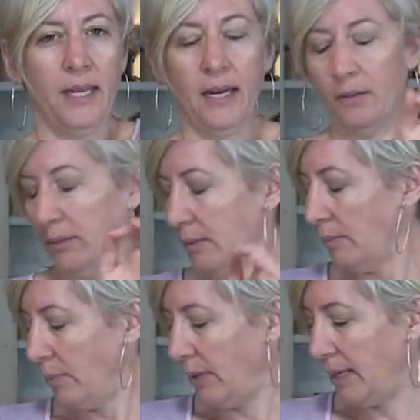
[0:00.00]
you know,
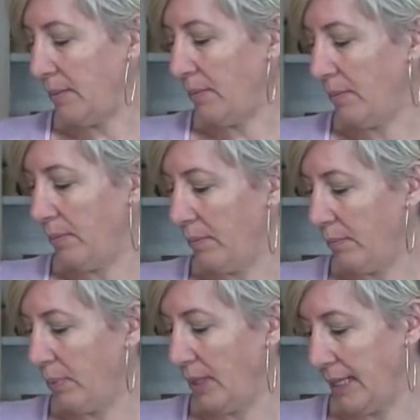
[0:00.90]
pretty
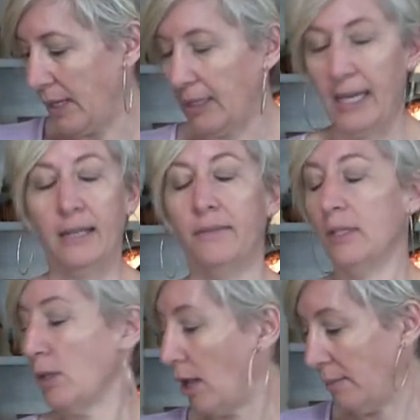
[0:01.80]
pretty delicate
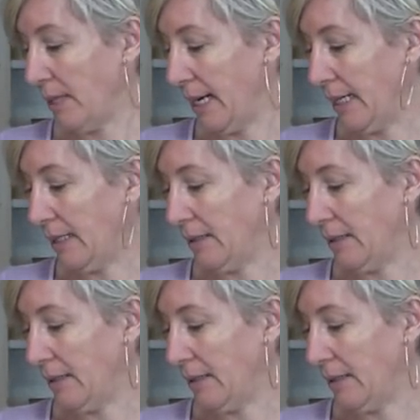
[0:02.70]
is all I'm saying.